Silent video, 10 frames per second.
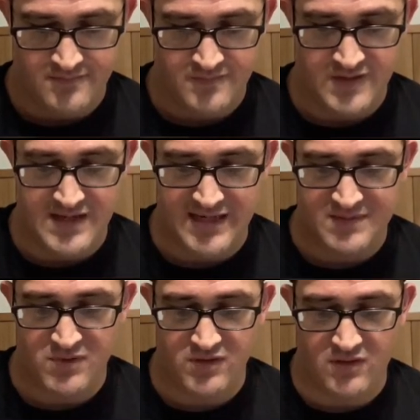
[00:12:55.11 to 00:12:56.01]
The
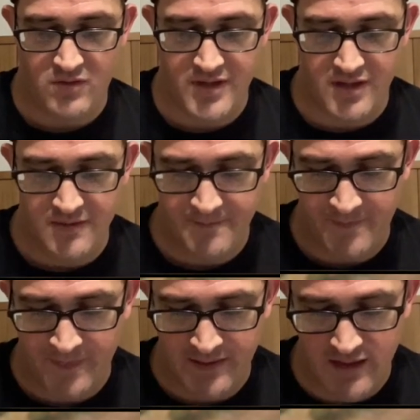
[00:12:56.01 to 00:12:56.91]
Expert Lawyer.
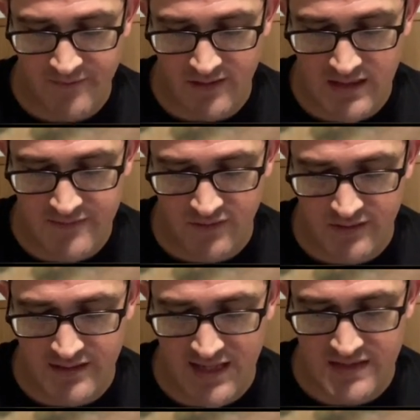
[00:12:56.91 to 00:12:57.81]
If an evil
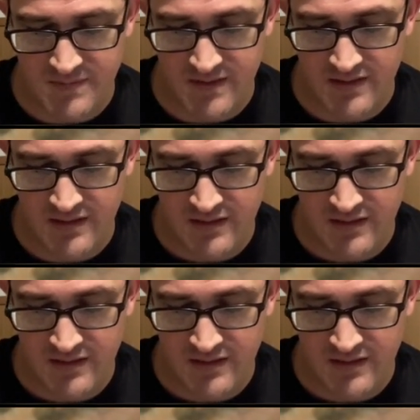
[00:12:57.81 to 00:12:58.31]
enhancement